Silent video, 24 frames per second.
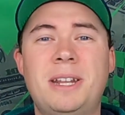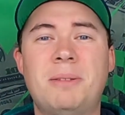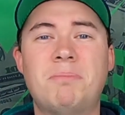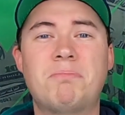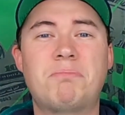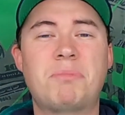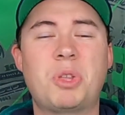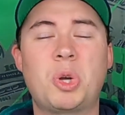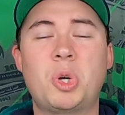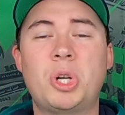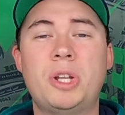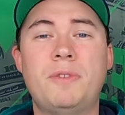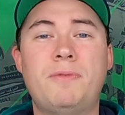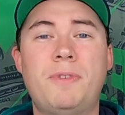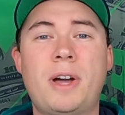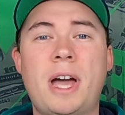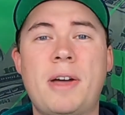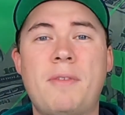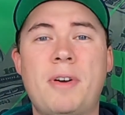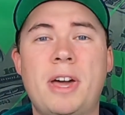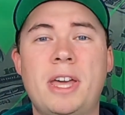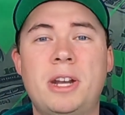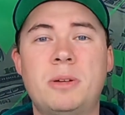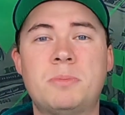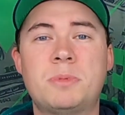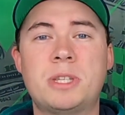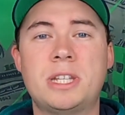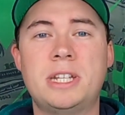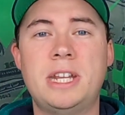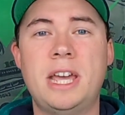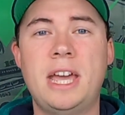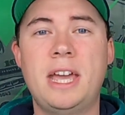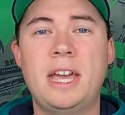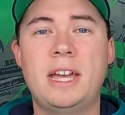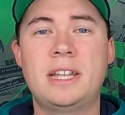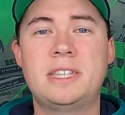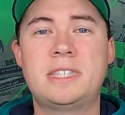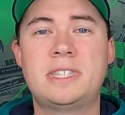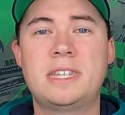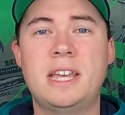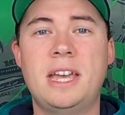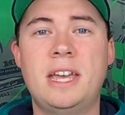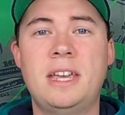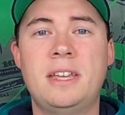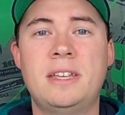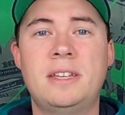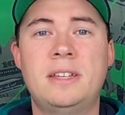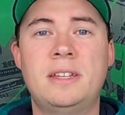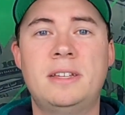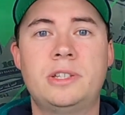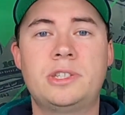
and 35 items a day, I'd say.